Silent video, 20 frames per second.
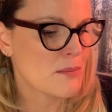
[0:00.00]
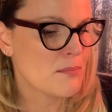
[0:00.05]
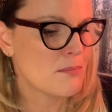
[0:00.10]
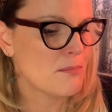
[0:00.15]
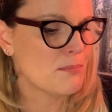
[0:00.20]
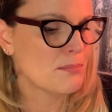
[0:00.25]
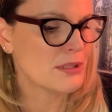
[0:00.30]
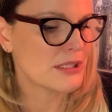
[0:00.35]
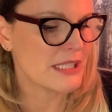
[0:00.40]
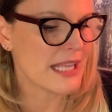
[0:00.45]

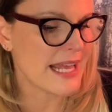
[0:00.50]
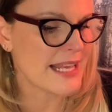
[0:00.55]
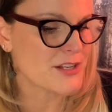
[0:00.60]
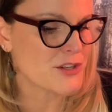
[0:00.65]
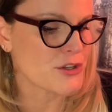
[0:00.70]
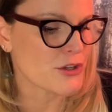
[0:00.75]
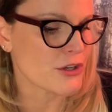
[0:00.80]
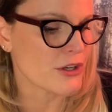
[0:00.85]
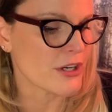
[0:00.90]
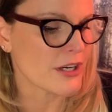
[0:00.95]

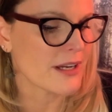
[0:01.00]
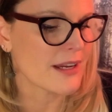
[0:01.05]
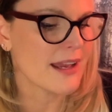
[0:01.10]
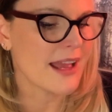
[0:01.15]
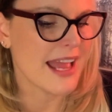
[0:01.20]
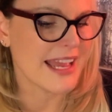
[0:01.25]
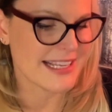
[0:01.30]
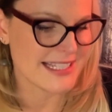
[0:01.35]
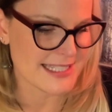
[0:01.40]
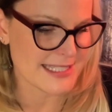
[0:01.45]
Pleasure,
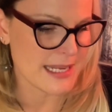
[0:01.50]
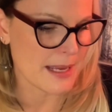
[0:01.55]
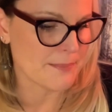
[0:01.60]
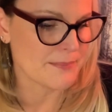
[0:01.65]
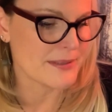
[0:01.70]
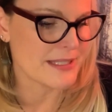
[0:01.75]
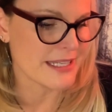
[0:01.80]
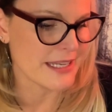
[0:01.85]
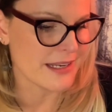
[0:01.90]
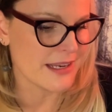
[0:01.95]

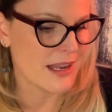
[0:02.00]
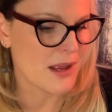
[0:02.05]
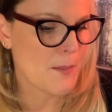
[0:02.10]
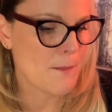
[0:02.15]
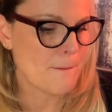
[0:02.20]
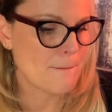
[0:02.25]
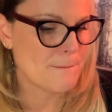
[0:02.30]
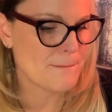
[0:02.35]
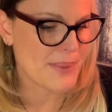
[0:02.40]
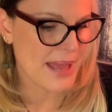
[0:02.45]
accept it.
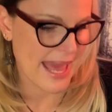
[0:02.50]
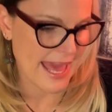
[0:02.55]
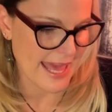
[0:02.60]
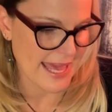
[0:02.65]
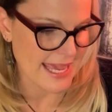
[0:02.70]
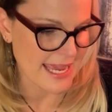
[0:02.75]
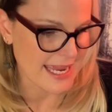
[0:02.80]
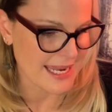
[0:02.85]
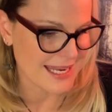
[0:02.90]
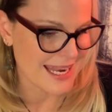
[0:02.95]

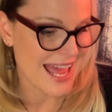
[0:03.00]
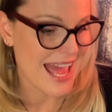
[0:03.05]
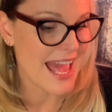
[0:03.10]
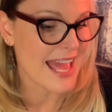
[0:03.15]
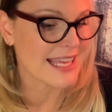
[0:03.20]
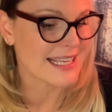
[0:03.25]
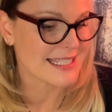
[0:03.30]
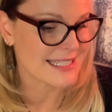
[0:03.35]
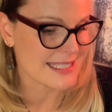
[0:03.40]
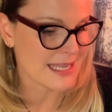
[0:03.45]
Pain,
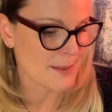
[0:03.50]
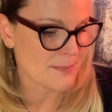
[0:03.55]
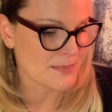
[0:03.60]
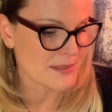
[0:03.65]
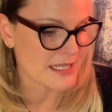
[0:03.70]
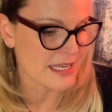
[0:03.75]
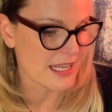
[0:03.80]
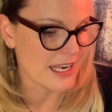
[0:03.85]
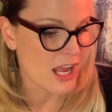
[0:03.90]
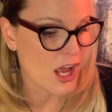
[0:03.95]
accept
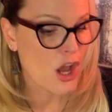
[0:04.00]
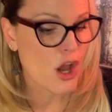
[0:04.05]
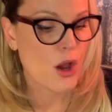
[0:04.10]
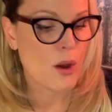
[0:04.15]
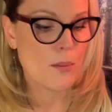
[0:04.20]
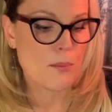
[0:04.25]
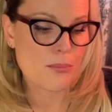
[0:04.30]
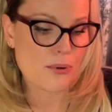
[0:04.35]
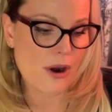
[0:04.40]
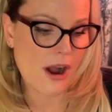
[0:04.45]
it.
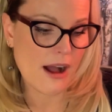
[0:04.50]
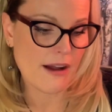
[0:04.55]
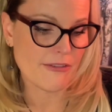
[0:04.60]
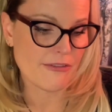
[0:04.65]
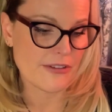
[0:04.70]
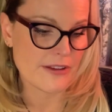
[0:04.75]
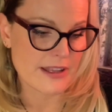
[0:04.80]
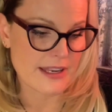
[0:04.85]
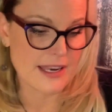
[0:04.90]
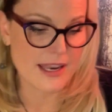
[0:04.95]

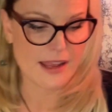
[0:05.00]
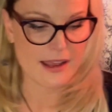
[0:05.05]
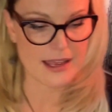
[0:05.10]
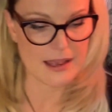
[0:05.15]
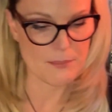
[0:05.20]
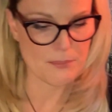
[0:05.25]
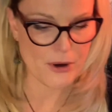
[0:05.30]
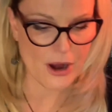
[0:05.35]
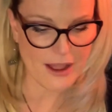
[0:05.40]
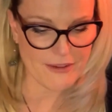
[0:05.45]
Profit,
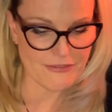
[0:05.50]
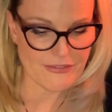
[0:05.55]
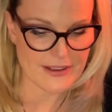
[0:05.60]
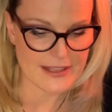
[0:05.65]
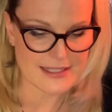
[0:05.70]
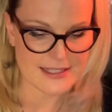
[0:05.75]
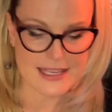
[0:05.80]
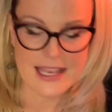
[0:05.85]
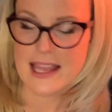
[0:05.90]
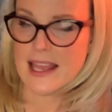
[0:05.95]

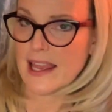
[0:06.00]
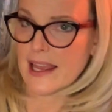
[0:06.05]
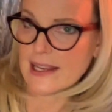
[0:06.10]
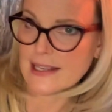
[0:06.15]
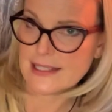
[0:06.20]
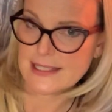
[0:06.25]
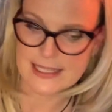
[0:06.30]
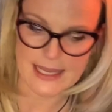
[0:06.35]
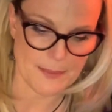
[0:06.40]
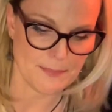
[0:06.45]

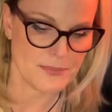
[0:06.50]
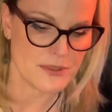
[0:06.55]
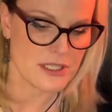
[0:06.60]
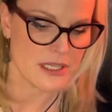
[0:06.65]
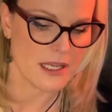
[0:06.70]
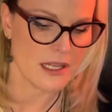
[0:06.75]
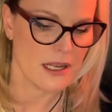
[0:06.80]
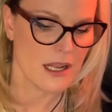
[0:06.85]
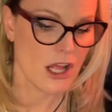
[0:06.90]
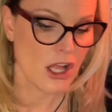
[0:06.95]
accept
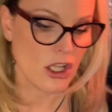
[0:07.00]
it.